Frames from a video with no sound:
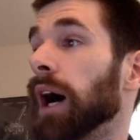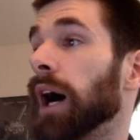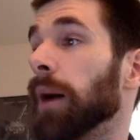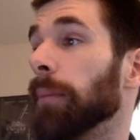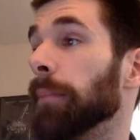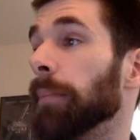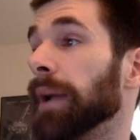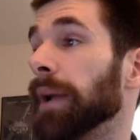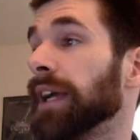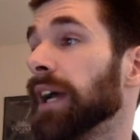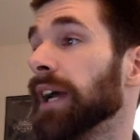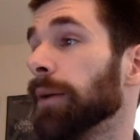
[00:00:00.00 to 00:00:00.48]

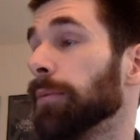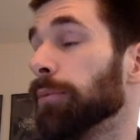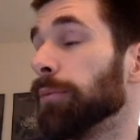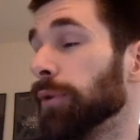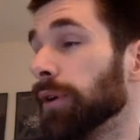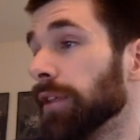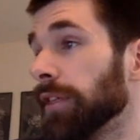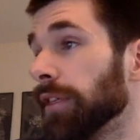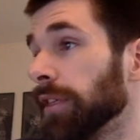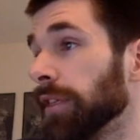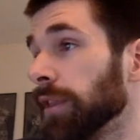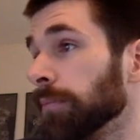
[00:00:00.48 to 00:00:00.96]
make up
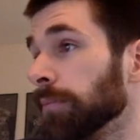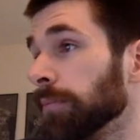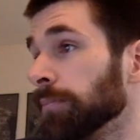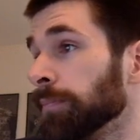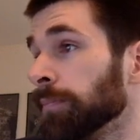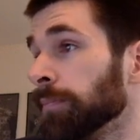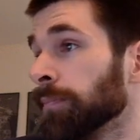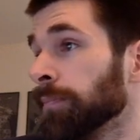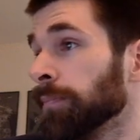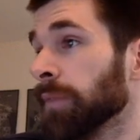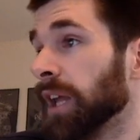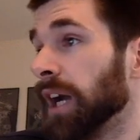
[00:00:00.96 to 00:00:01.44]
with
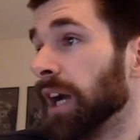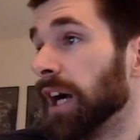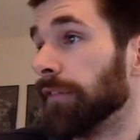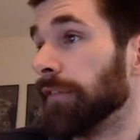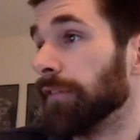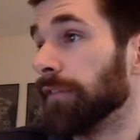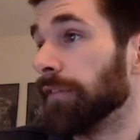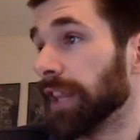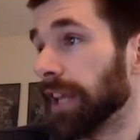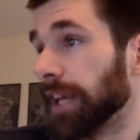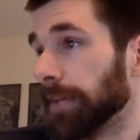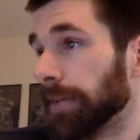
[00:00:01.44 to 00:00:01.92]

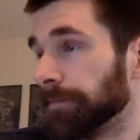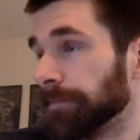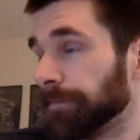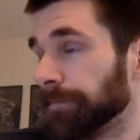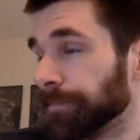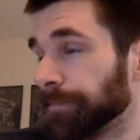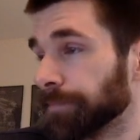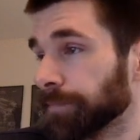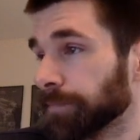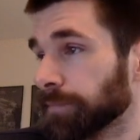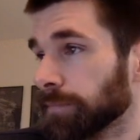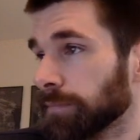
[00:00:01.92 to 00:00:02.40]
for that.
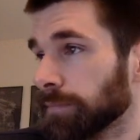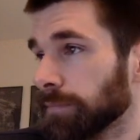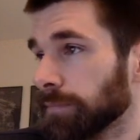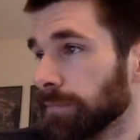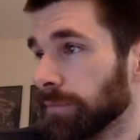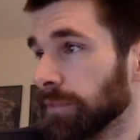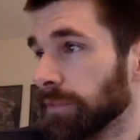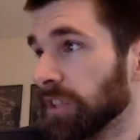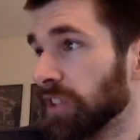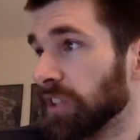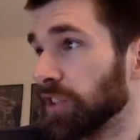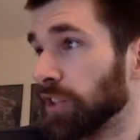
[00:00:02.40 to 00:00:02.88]

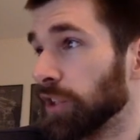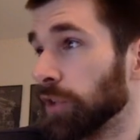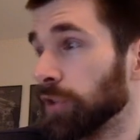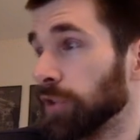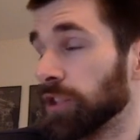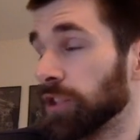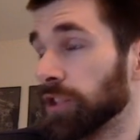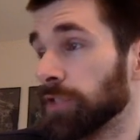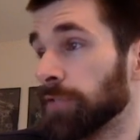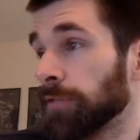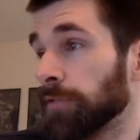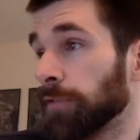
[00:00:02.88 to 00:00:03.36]
So
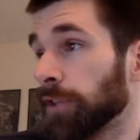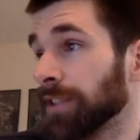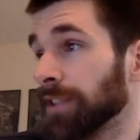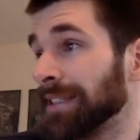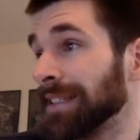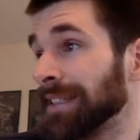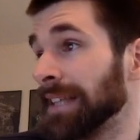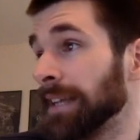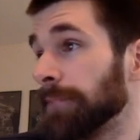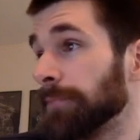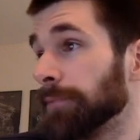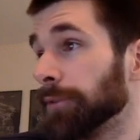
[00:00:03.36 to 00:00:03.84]
just for
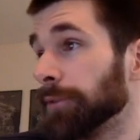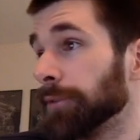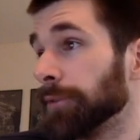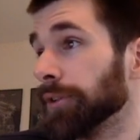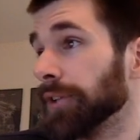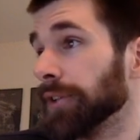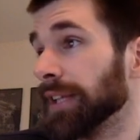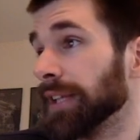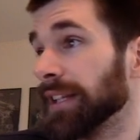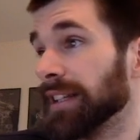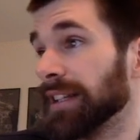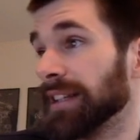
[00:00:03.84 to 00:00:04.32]
example,
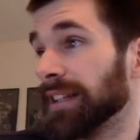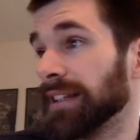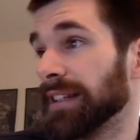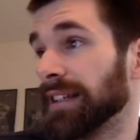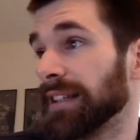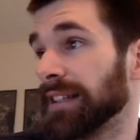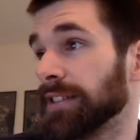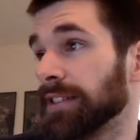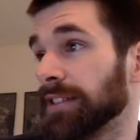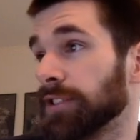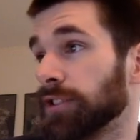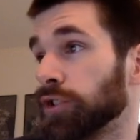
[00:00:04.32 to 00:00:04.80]

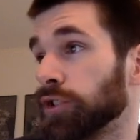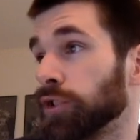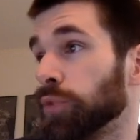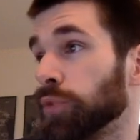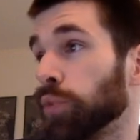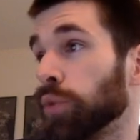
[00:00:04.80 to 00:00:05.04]
let's assume